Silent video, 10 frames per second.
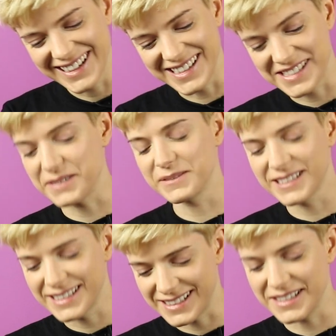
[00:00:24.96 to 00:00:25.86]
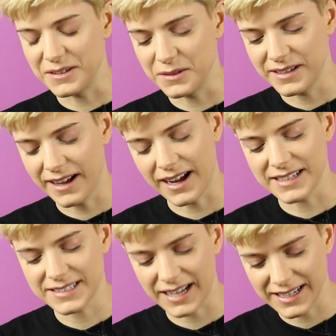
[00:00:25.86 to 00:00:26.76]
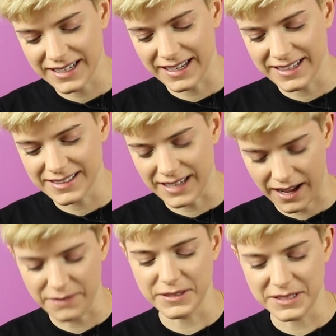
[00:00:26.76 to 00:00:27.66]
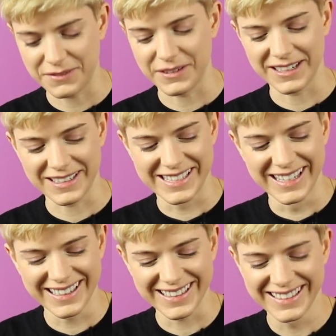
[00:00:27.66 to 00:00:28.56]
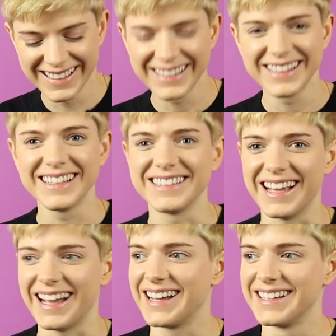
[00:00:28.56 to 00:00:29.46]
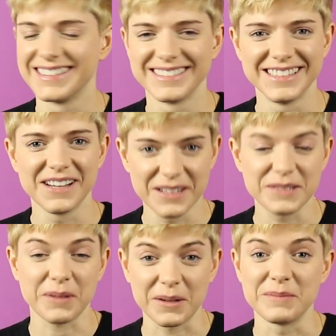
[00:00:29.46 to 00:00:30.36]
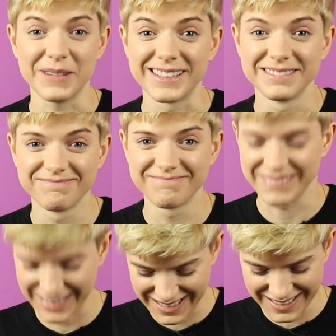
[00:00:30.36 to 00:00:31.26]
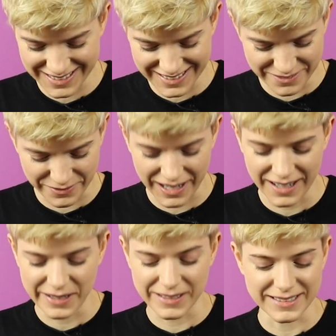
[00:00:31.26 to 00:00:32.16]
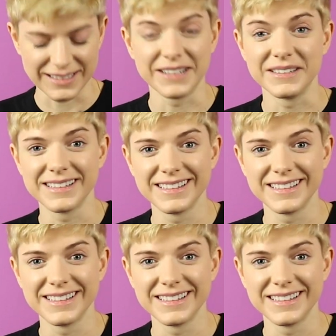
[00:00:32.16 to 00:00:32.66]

Is it really you? Hashtag catfish fears. Yeah, no, that's probably me. Yeah, very alone.